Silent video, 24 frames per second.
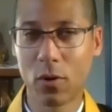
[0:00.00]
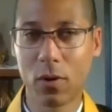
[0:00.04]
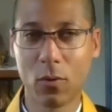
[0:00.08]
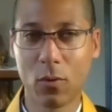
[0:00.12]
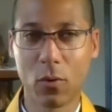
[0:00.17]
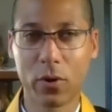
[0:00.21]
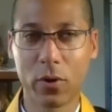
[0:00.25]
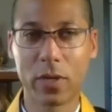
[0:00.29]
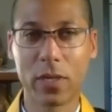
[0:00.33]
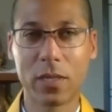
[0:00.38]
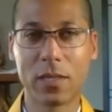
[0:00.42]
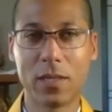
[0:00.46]

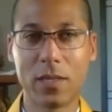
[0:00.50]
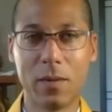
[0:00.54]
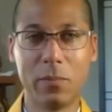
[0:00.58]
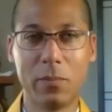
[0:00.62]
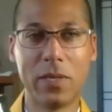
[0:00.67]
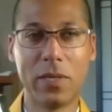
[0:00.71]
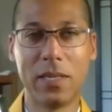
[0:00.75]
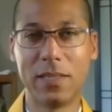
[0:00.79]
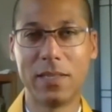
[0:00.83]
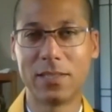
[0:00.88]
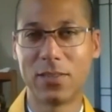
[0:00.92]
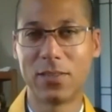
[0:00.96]
Oregon
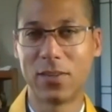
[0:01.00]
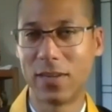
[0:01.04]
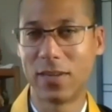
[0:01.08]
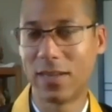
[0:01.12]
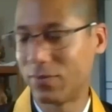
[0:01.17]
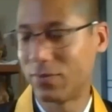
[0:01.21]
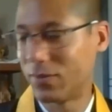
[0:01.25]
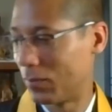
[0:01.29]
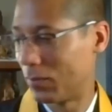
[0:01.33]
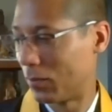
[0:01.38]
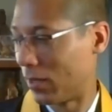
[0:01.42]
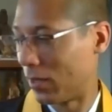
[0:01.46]
company, so I
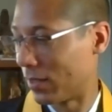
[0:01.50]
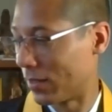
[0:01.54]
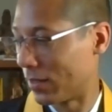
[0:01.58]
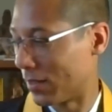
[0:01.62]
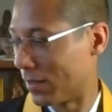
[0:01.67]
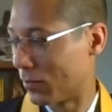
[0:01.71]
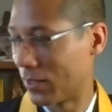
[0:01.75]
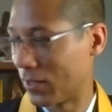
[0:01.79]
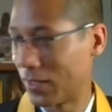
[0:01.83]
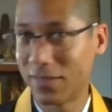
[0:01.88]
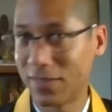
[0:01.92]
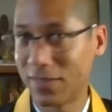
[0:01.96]
have to plug them.